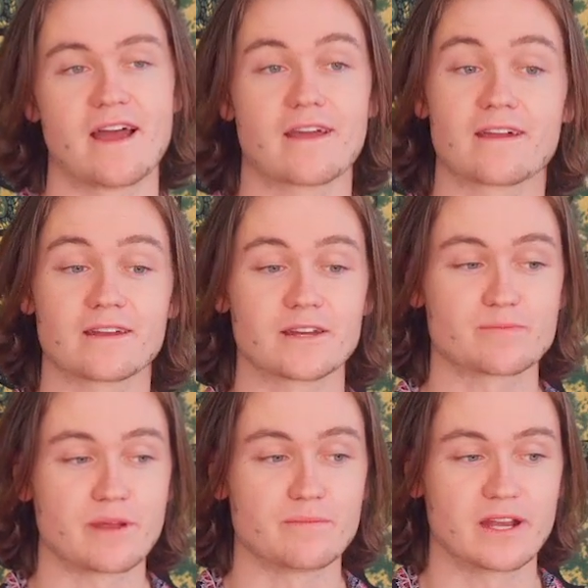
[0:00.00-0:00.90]
and I
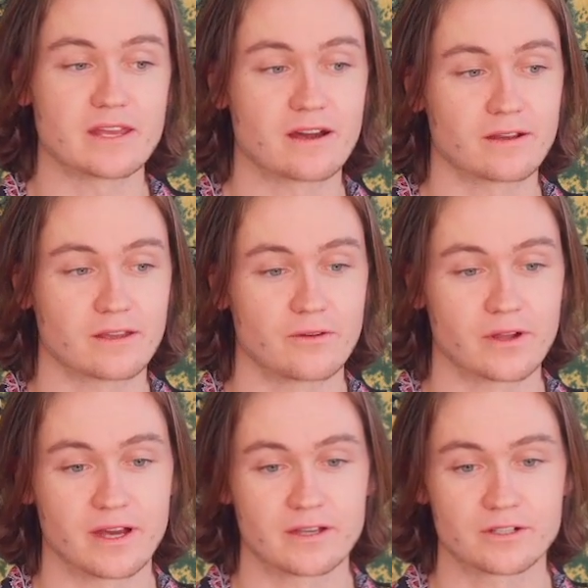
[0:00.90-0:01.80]
spend money on
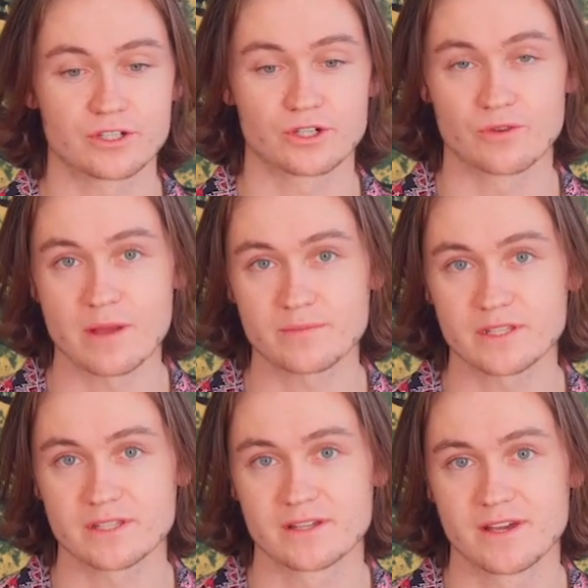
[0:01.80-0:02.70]
going on
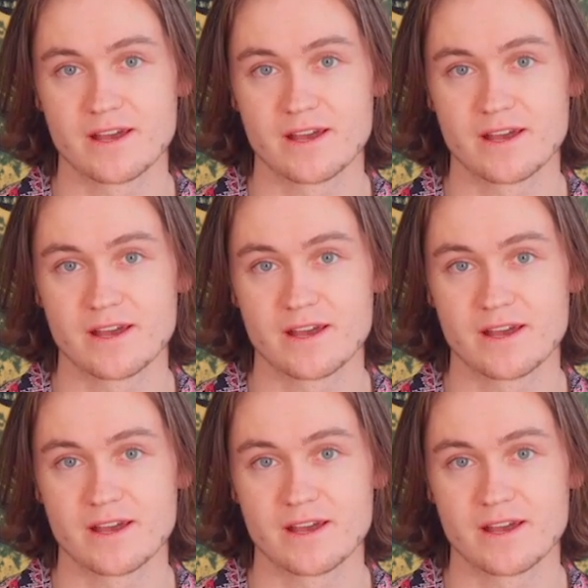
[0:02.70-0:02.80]
trips,